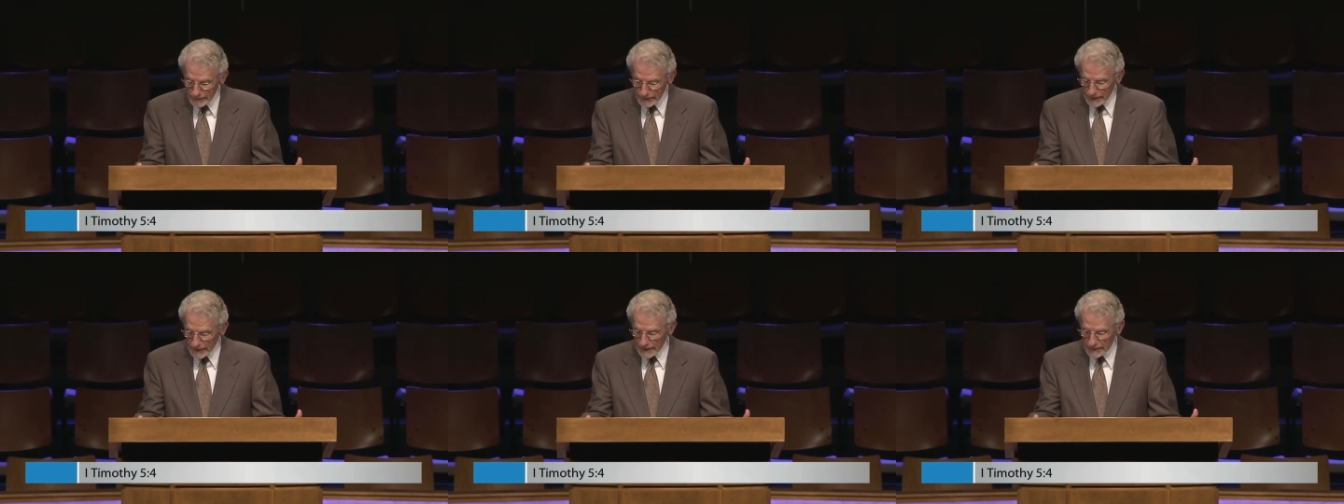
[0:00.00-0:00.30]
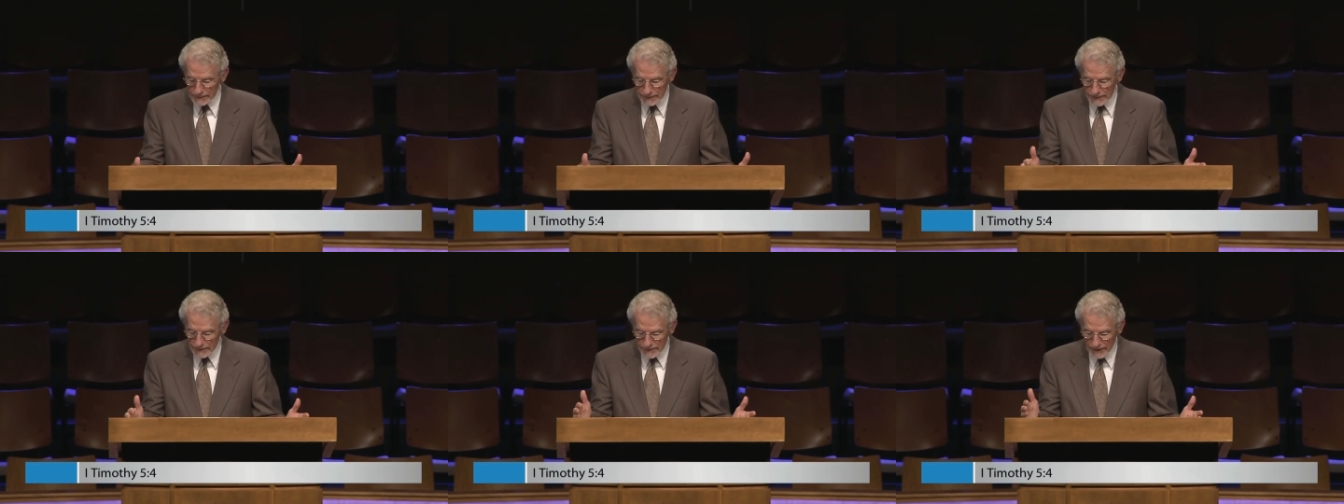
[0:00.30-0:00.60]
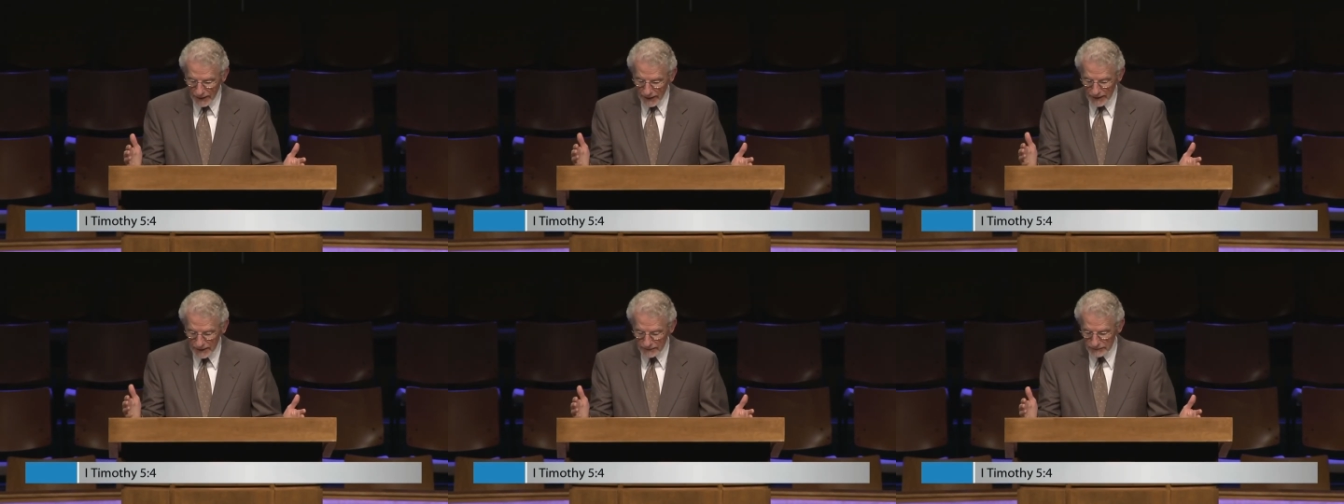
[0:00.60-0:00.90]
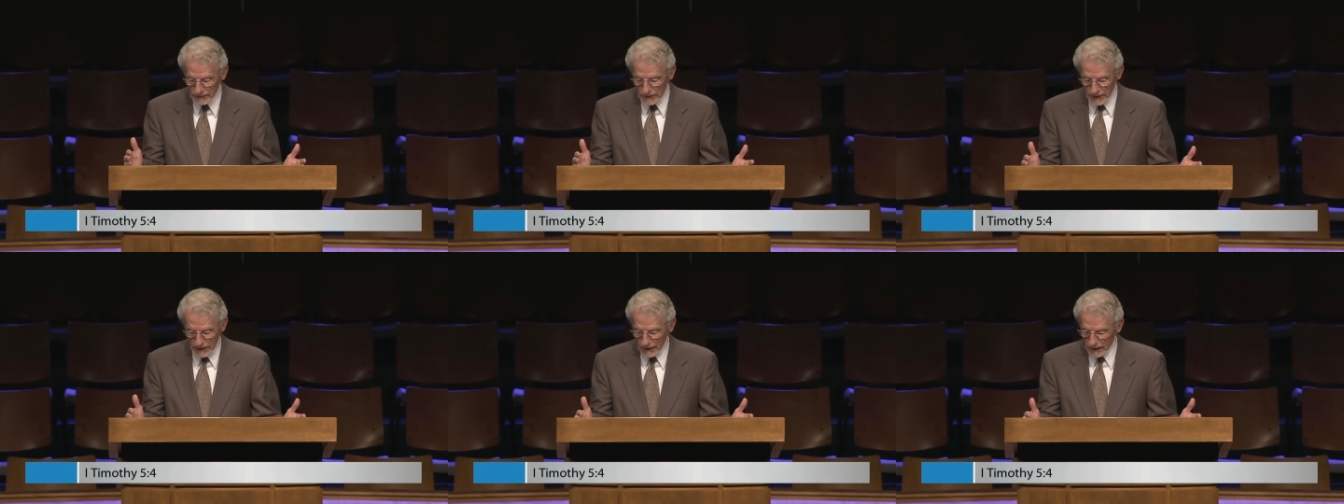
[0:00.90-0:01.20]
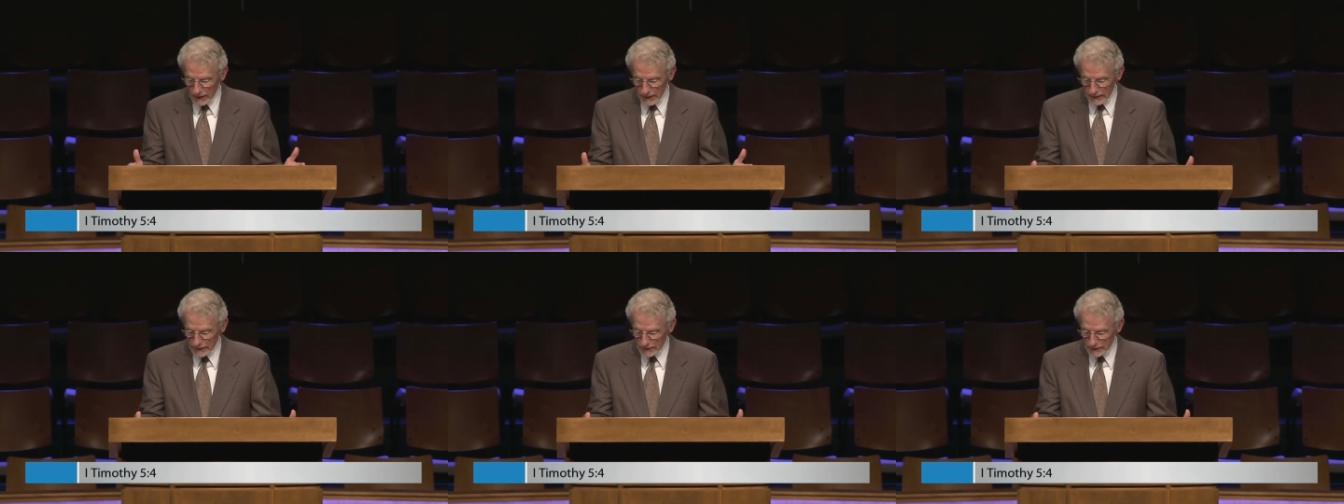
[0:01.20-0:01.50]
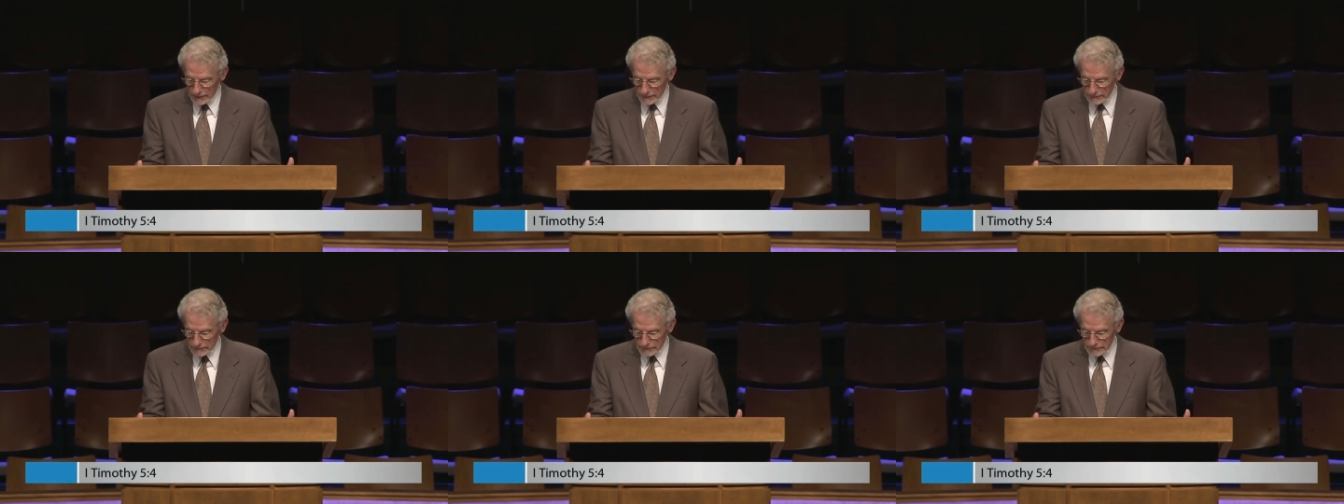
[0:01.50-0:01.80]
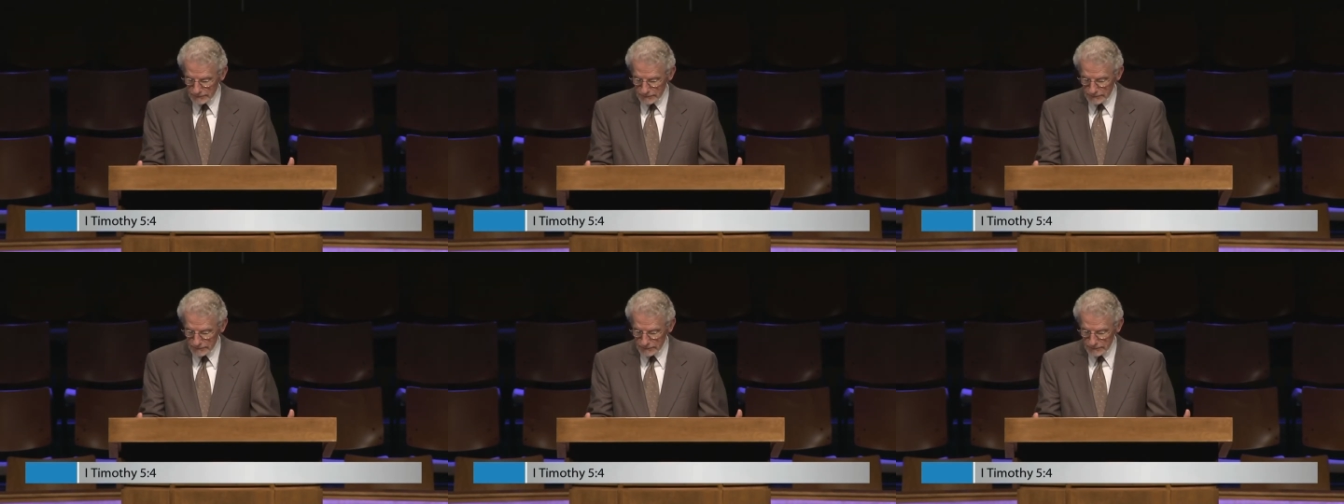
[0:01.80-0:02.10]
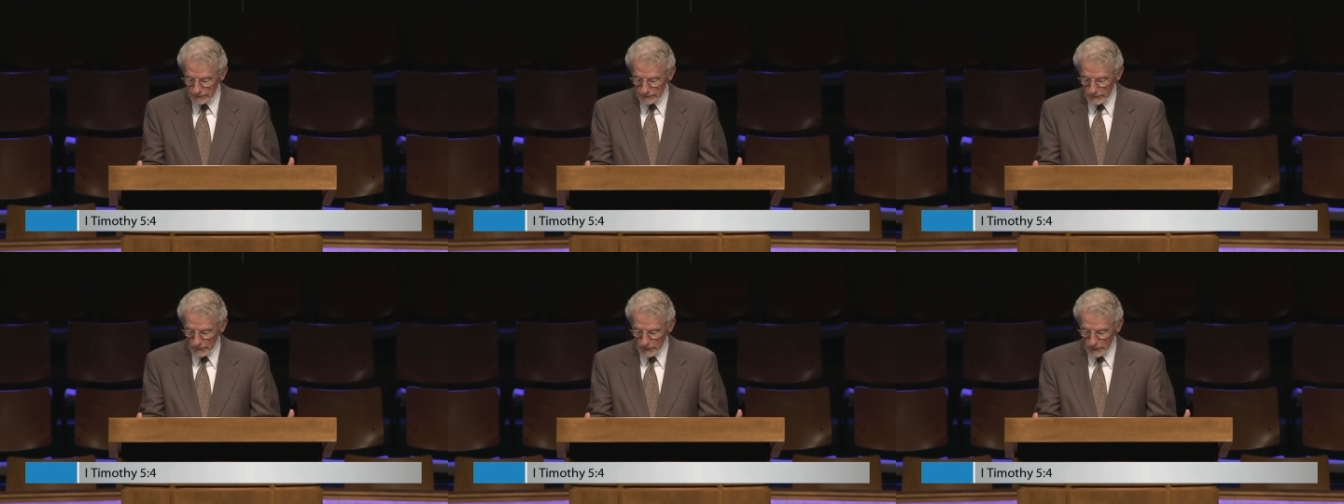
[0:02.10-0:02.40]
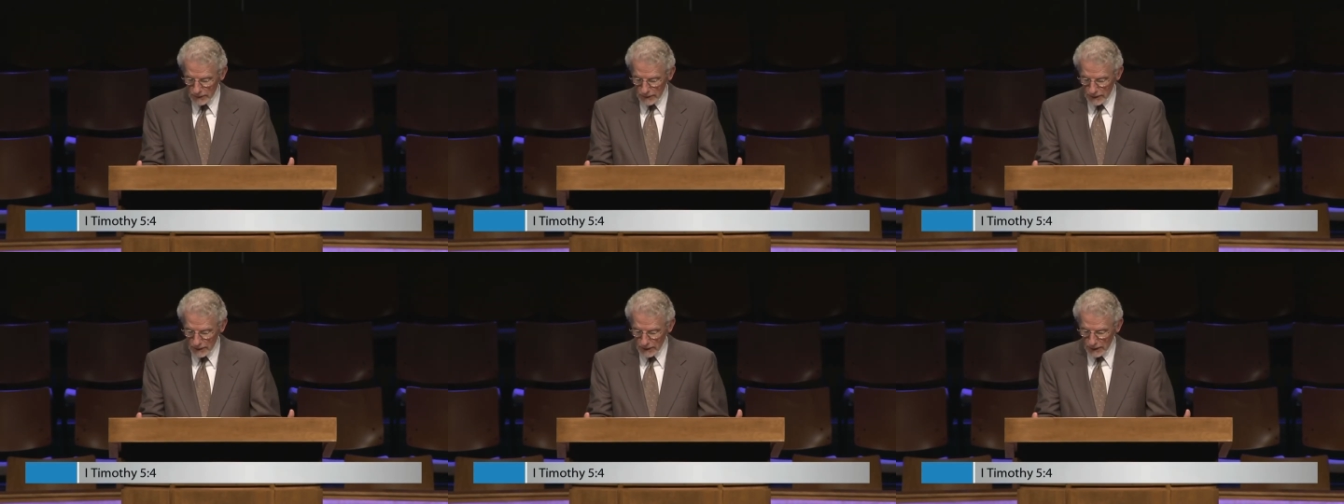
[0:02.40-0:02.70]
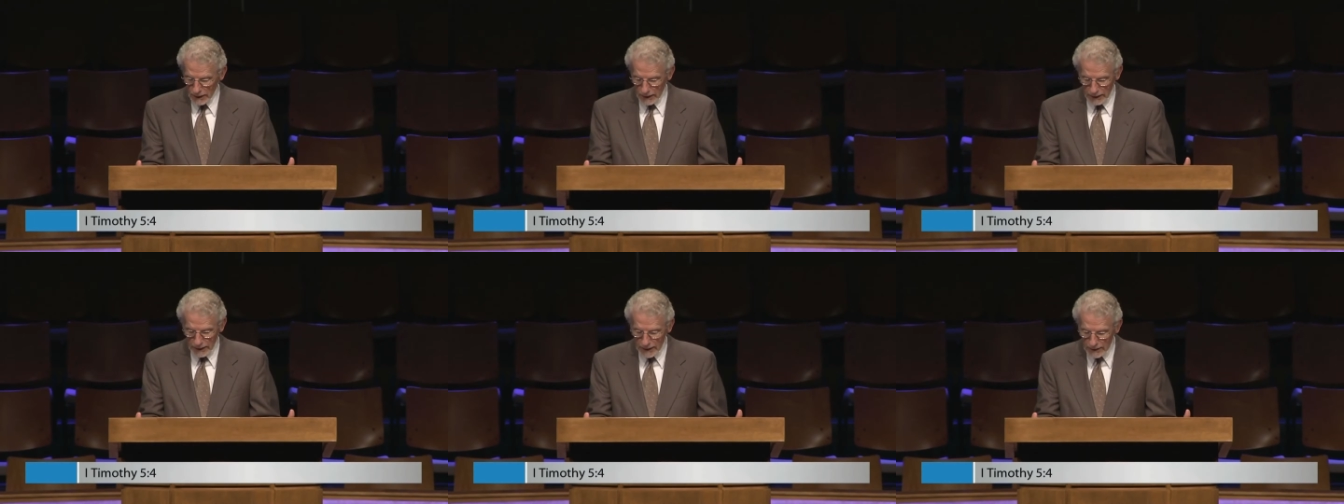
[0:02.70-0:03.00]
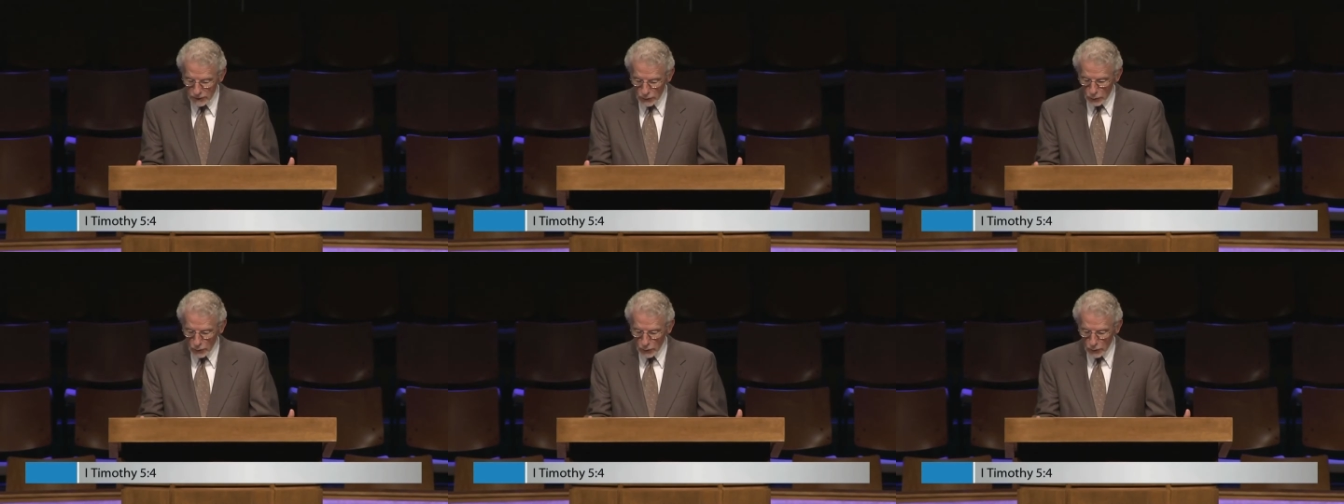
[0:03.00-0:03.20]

in the sight of God. it's